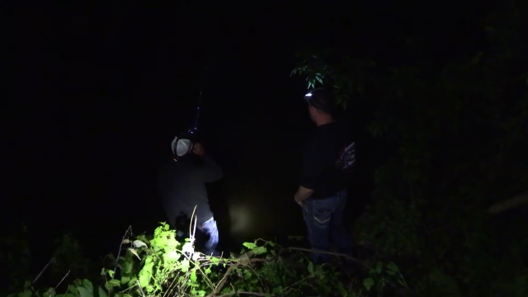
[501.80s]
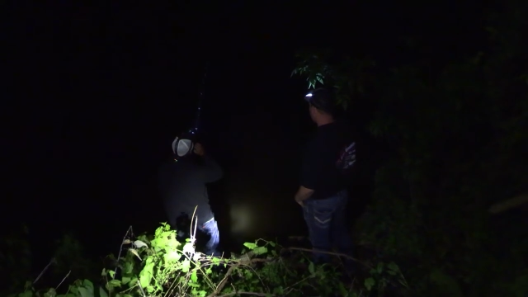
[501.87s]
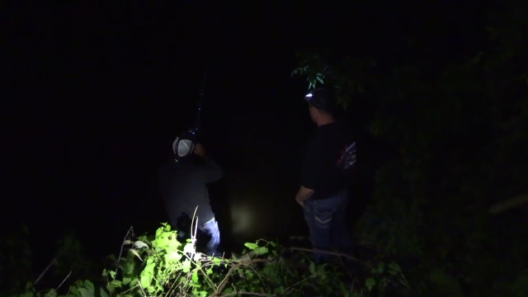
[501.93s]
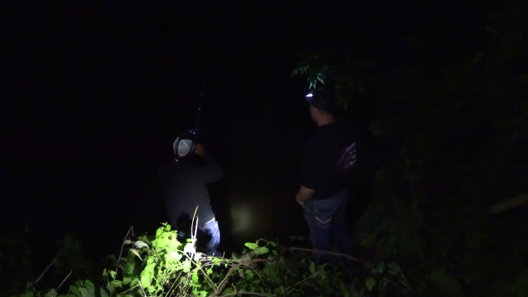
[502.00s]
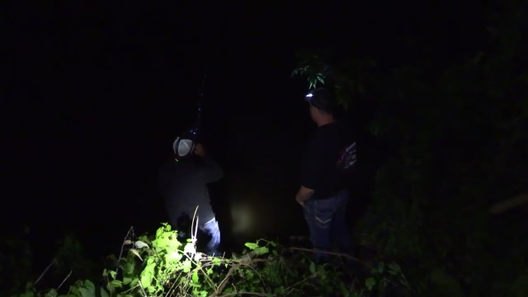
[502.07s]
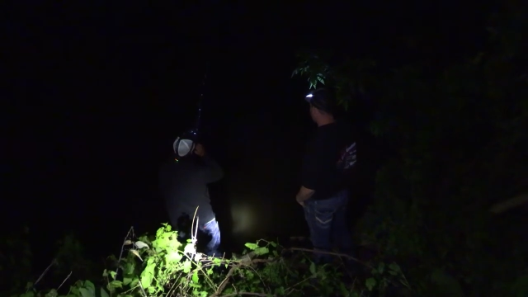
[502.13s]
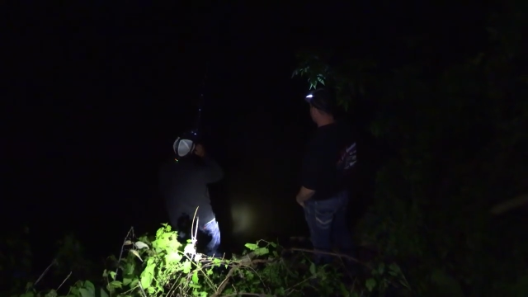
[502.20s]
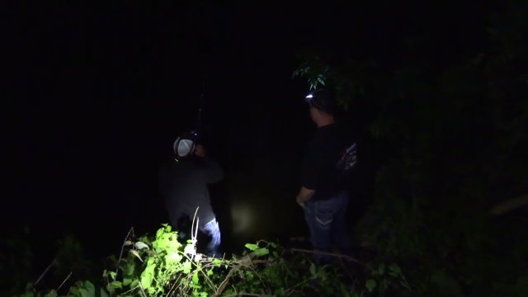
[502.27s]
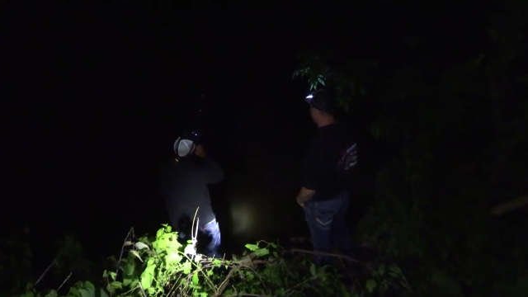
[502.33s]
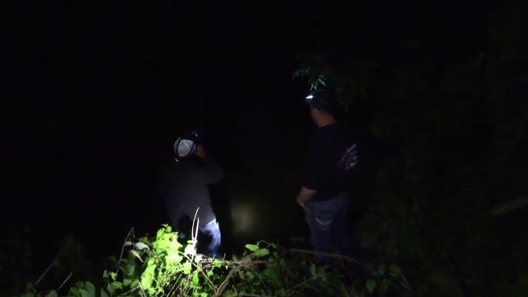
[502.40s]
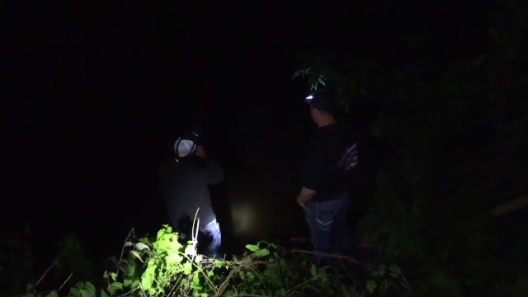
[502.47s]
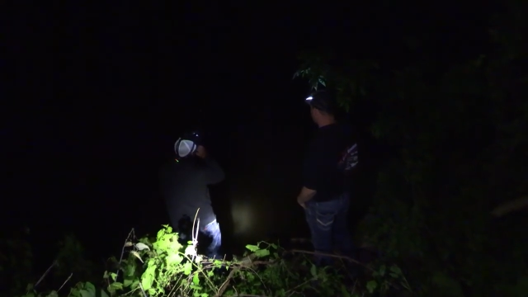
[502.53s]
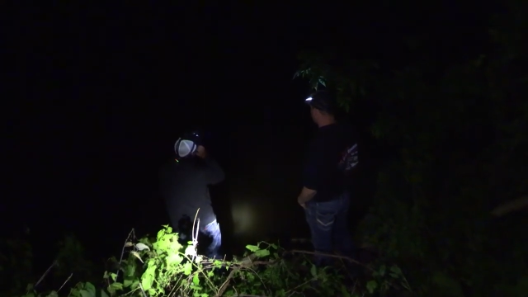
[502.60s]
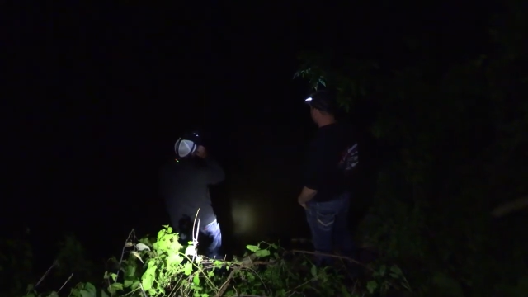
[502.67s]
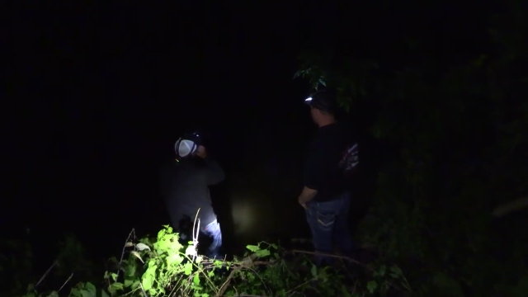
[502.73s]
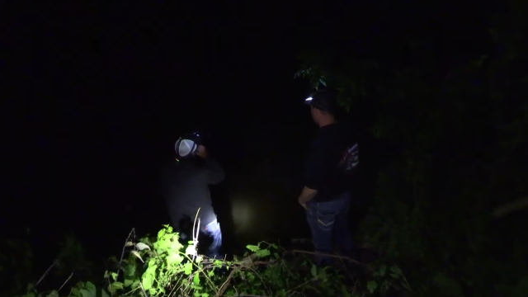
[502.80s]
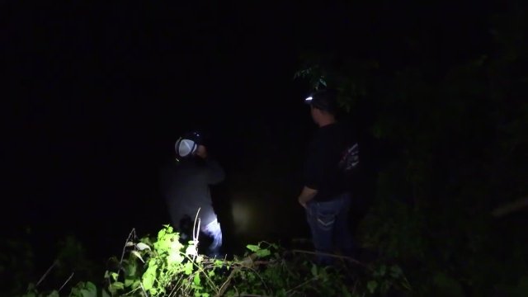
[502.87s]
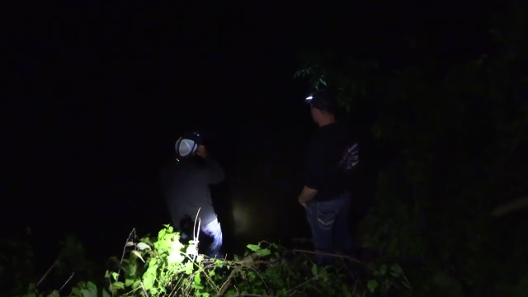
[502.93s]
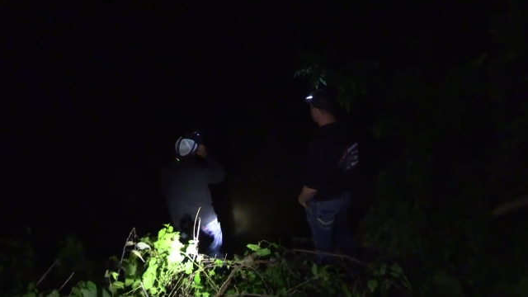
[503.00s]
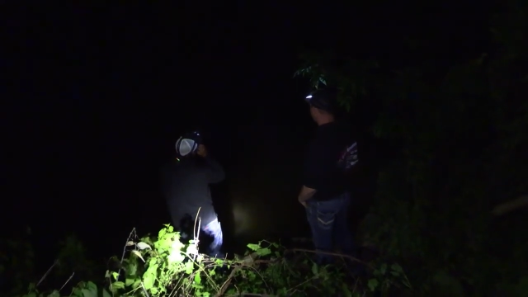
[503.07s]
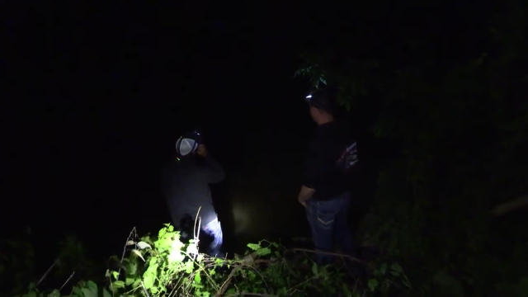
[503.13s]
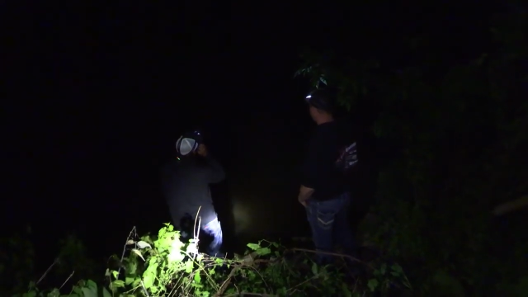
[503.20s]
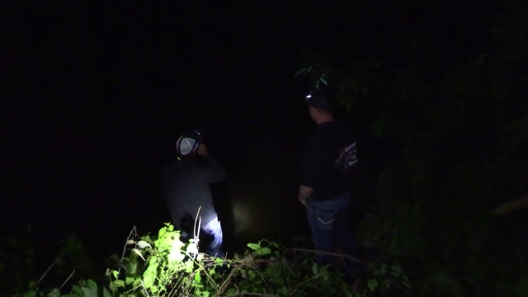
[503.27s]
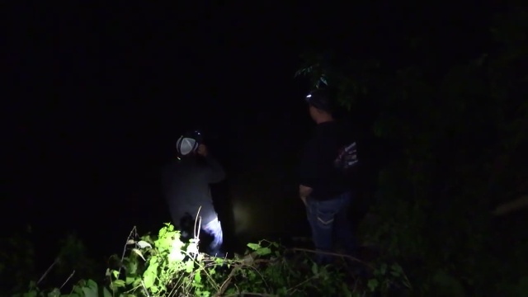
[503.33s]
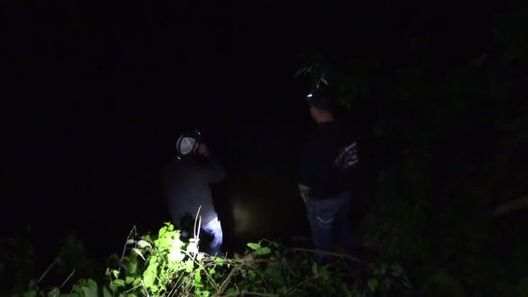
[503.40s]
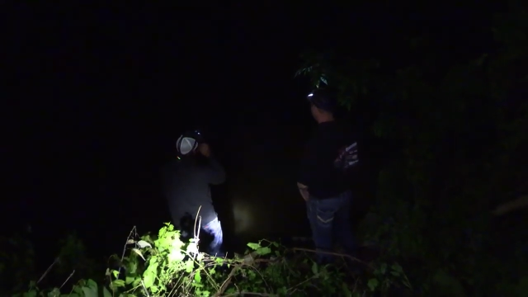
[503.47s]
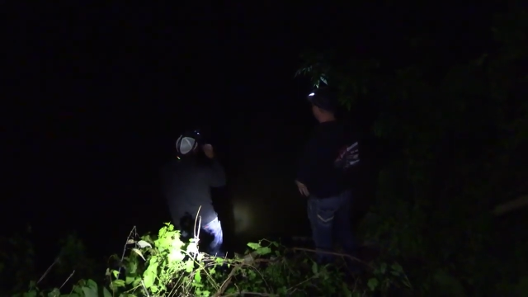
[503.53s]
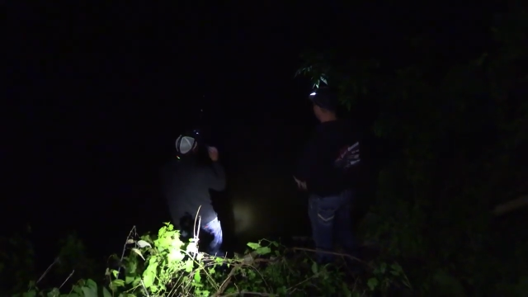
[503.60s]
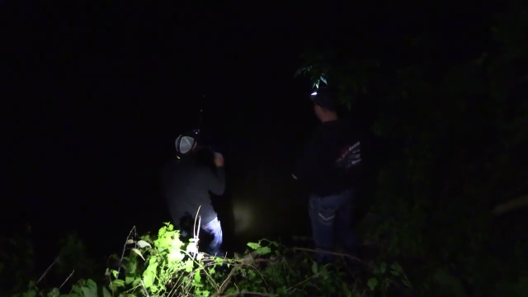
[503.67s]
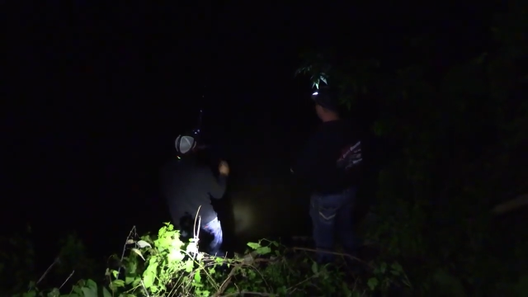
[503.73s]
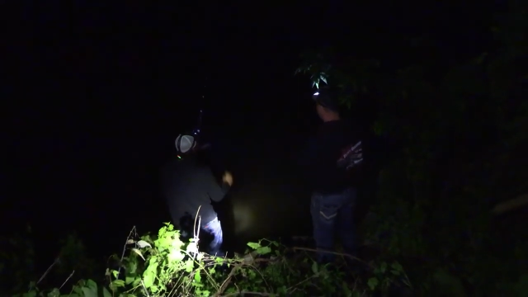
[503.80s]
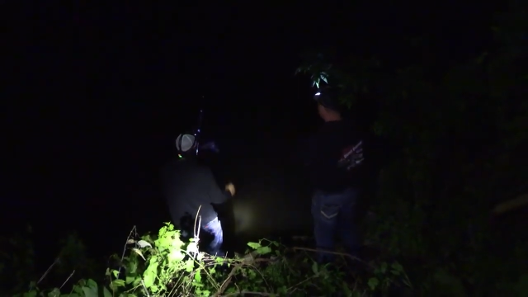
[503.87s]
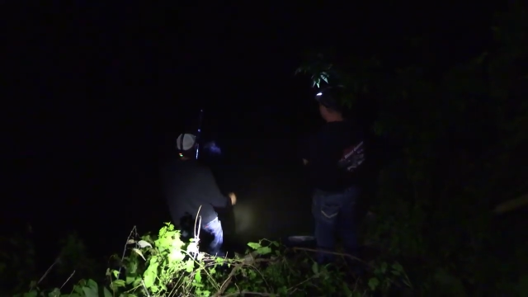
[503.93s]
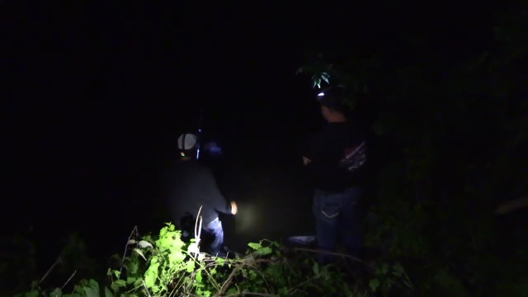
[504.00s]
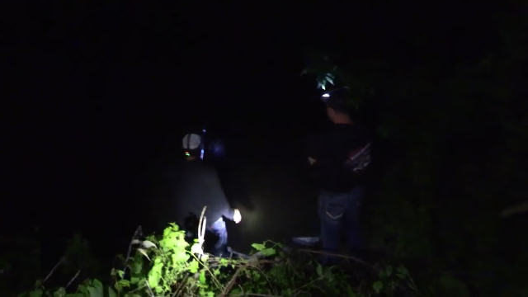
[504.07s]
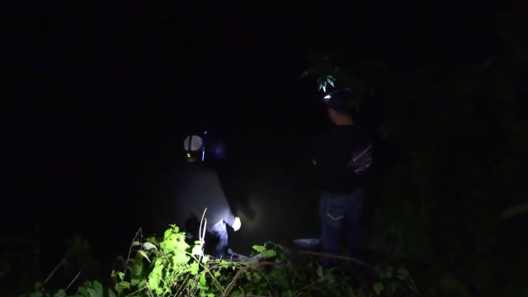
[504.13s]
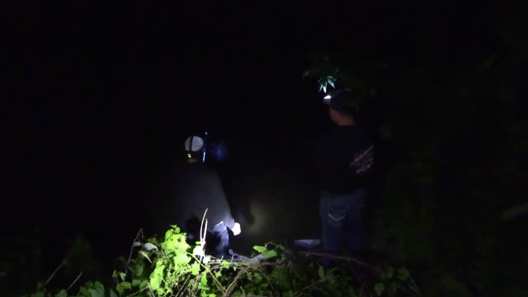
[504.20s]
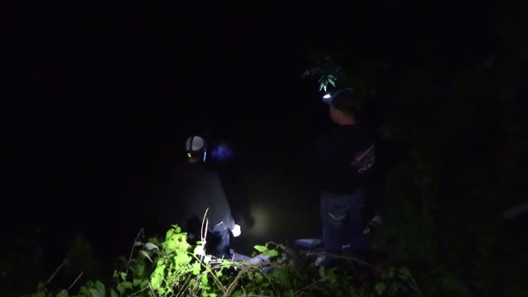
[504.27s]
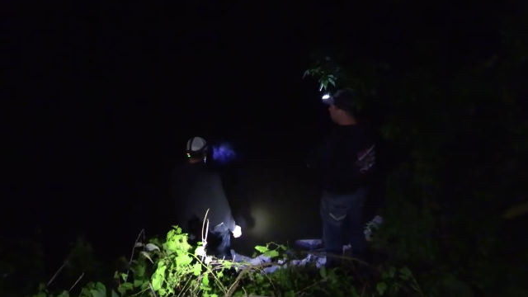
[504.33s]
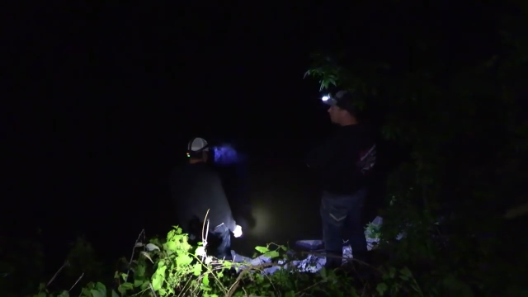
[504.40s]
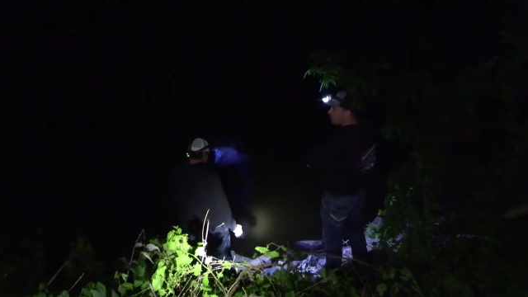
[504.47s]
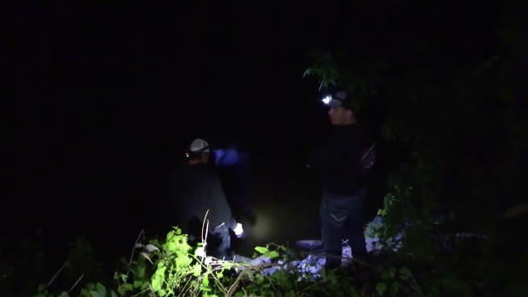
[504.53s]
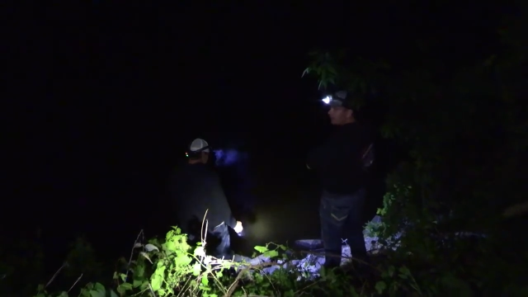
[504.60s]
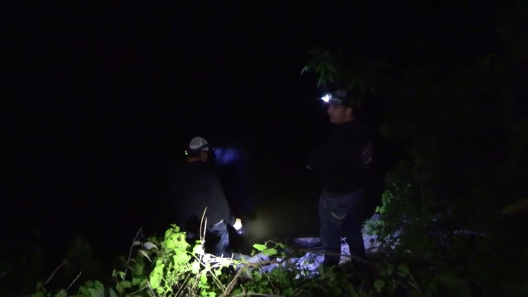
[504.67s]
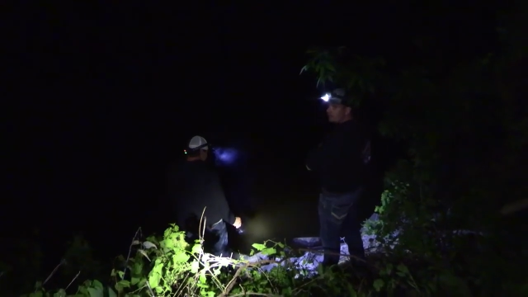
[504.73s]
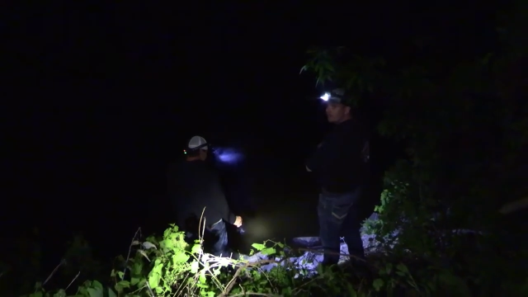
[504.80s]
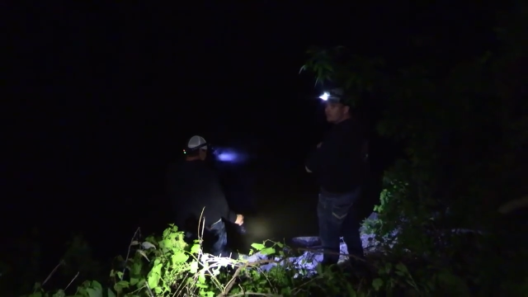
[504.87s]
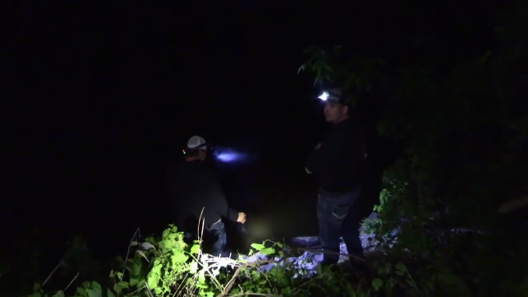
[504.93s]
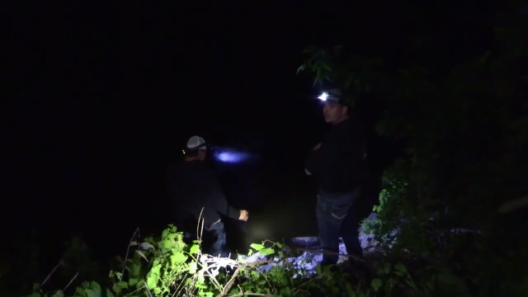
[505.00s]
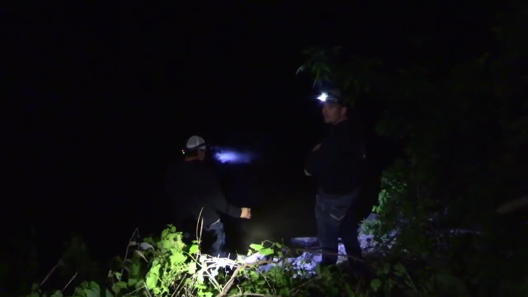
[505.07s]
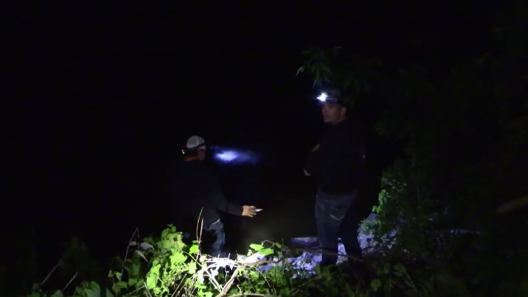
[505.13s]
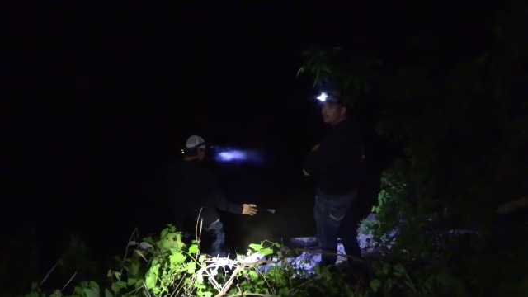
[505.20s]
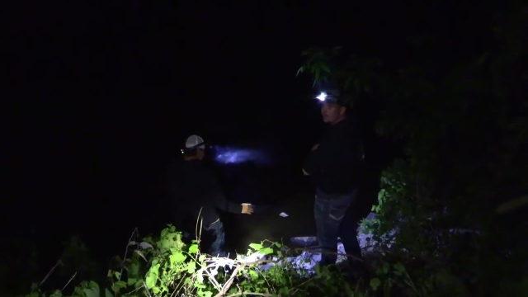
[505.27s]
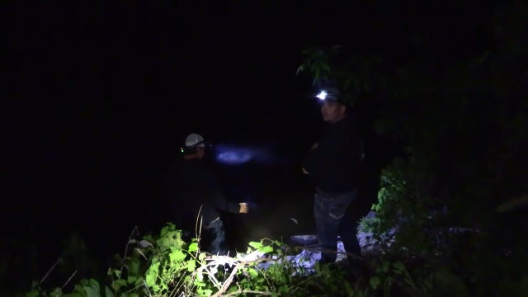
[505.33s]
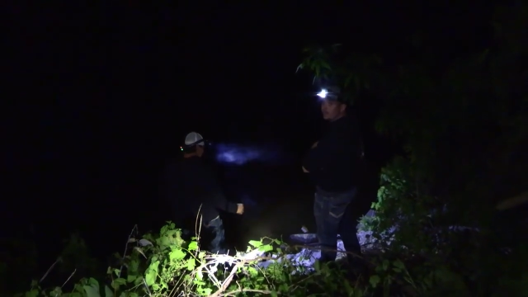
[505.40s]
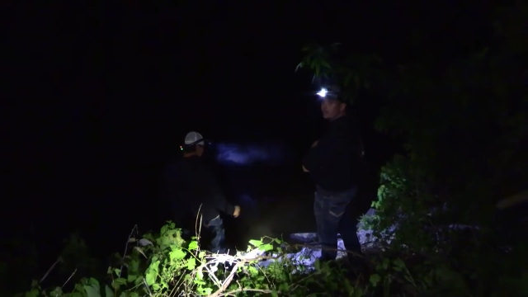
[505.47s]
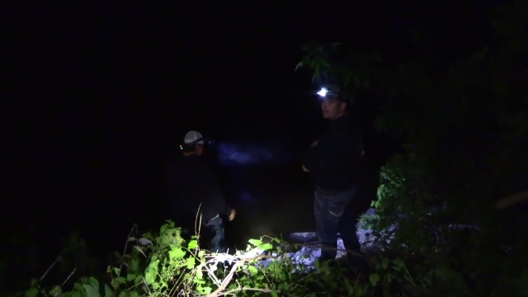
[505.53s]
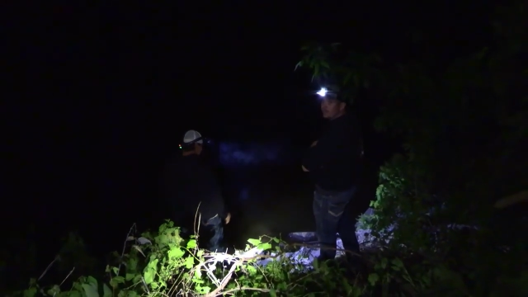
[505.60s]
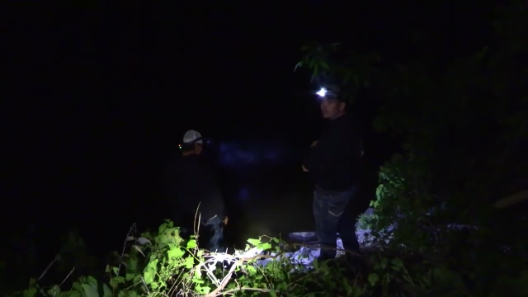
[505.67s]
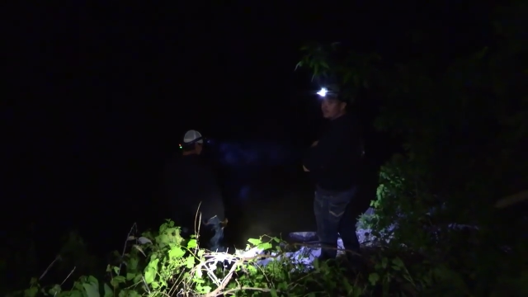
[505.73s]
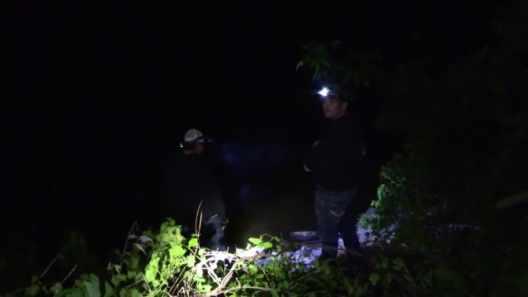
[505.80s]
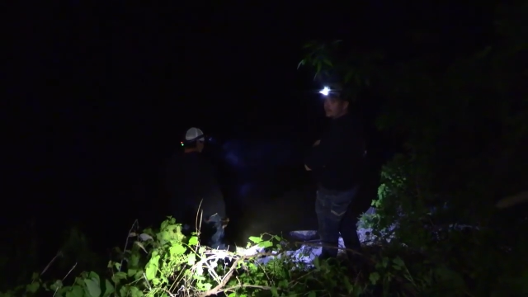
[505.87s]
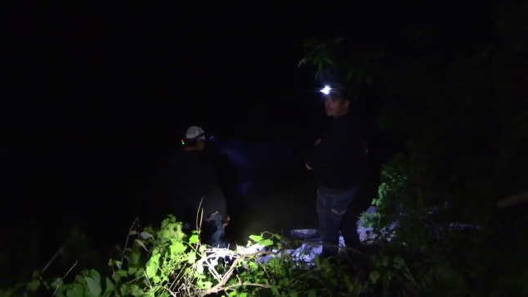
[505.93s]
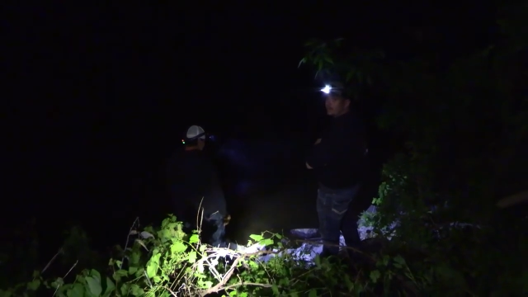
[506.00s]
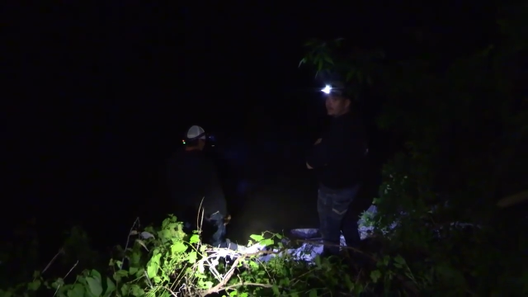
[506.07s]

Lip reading: No face is visible, so there are no lips to read.